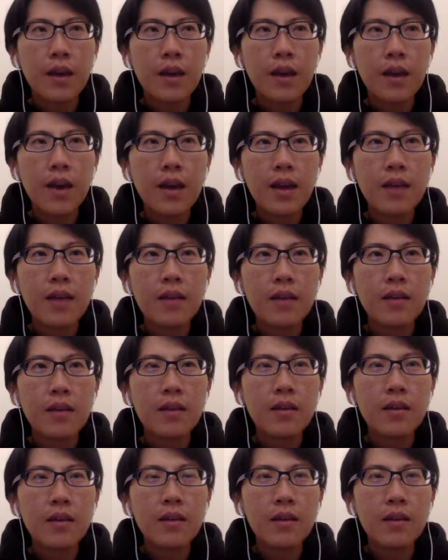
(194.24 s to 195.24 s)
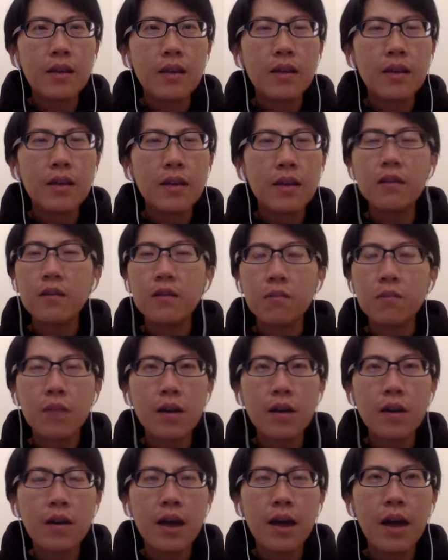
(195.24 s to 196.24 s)
and it doesn't
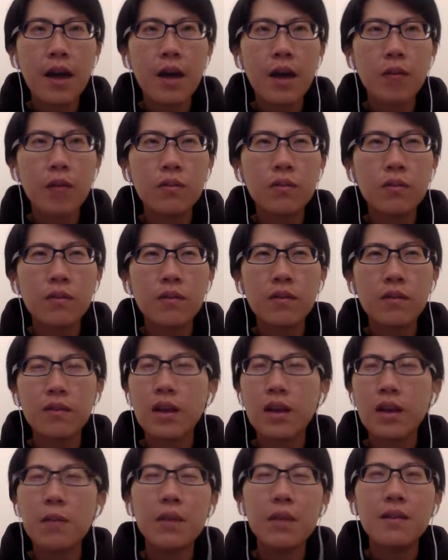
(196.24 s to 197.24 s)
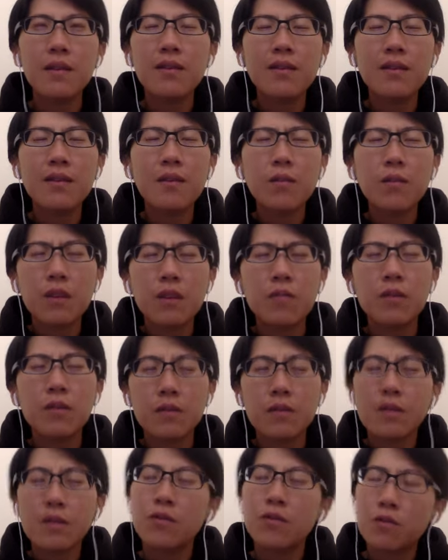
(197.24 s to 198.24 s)
matter how t- I mean sometimes
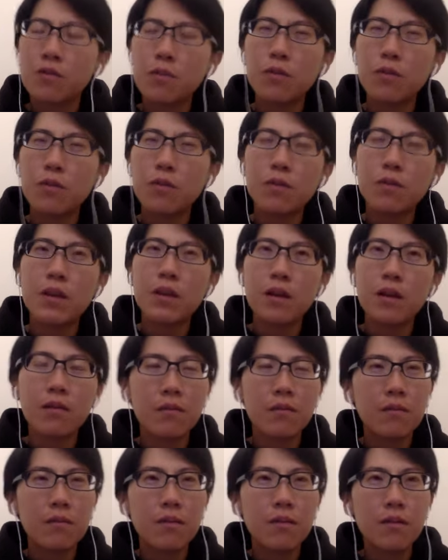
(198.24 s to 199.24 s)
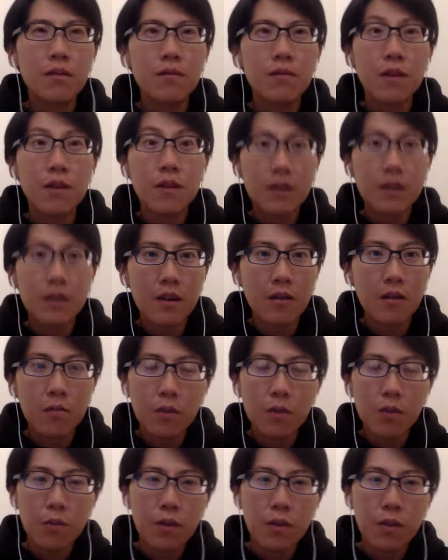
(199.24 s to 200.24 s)
the, the dream could be a very
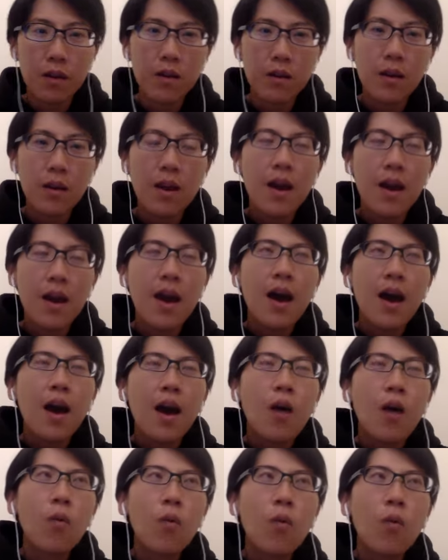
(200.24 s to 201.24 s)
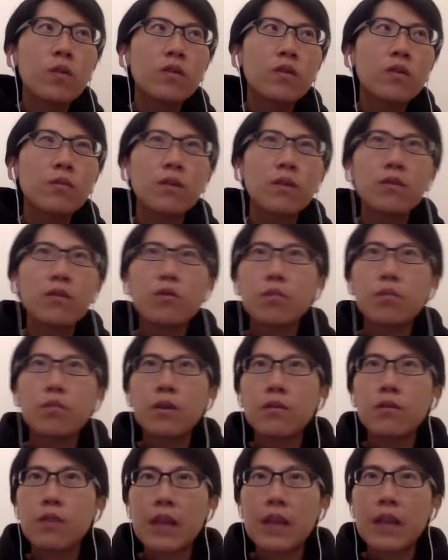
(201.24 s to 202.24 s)
terrible one, or sometimes it could be
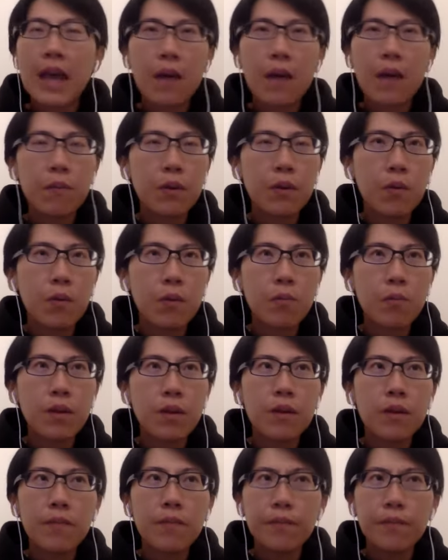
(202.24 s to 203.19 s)
a really happy one. But